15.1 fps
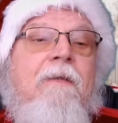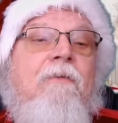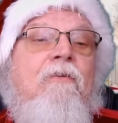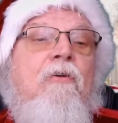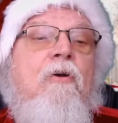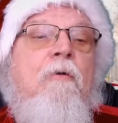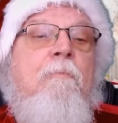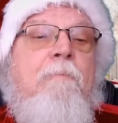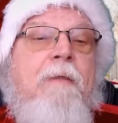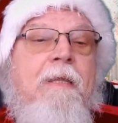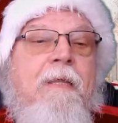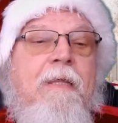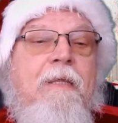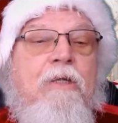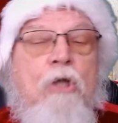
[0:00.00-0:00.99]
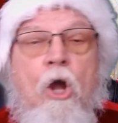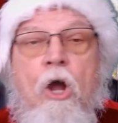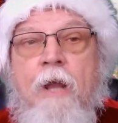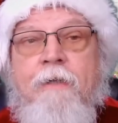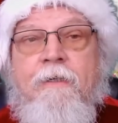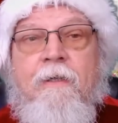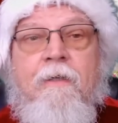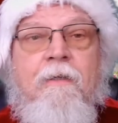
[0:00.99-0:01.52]
to be
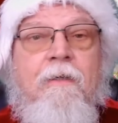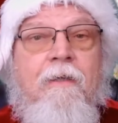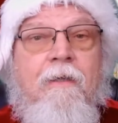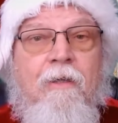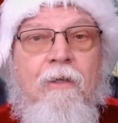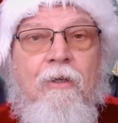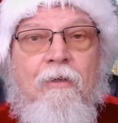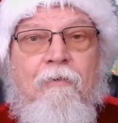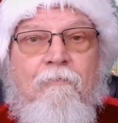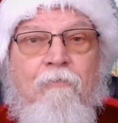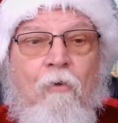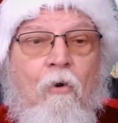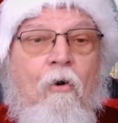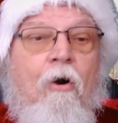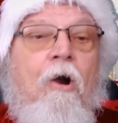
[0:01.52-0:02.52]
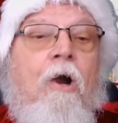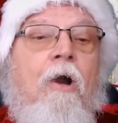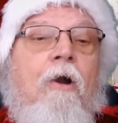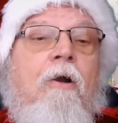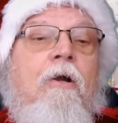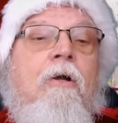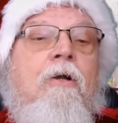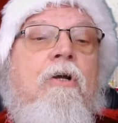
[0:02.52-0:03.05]
good
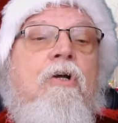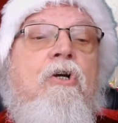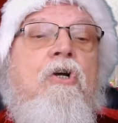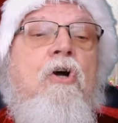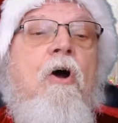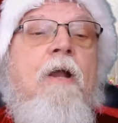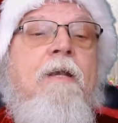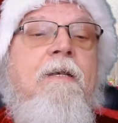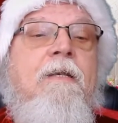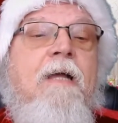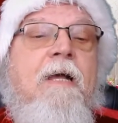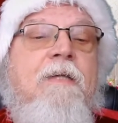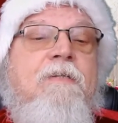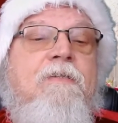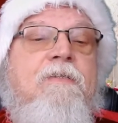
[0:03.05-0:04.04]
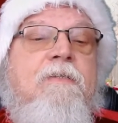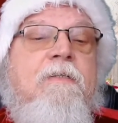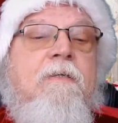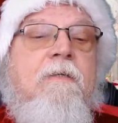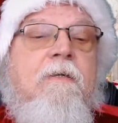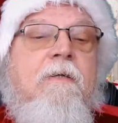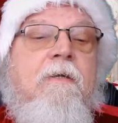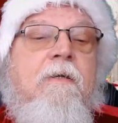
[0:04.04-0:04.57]
for goodness
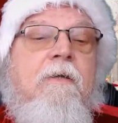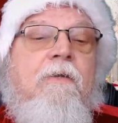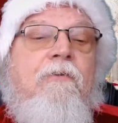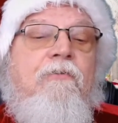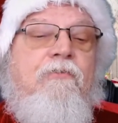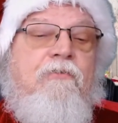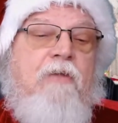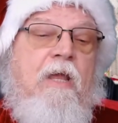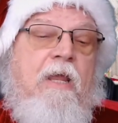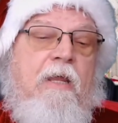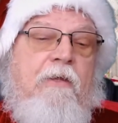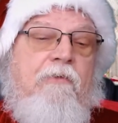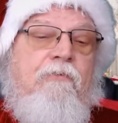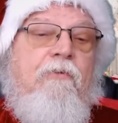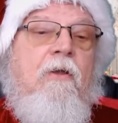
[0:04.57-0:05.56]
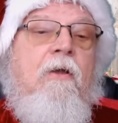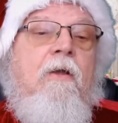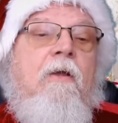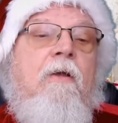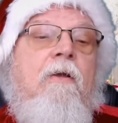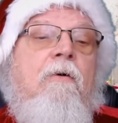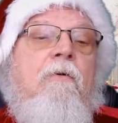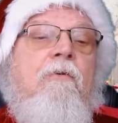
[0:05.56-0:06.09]
sakes.
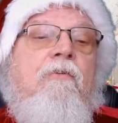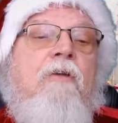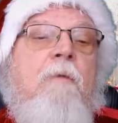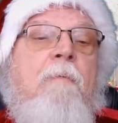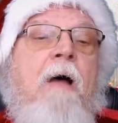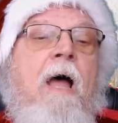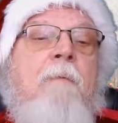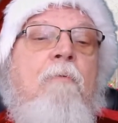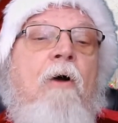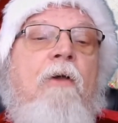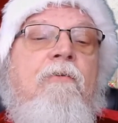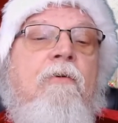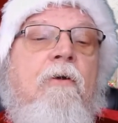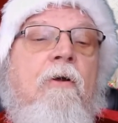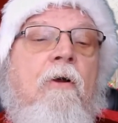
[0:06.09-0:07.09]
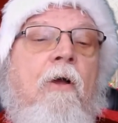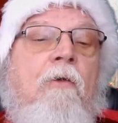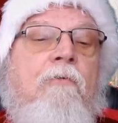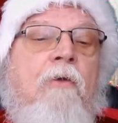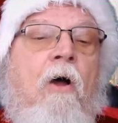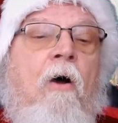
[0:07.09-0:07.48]
Goodbye, boys and girls.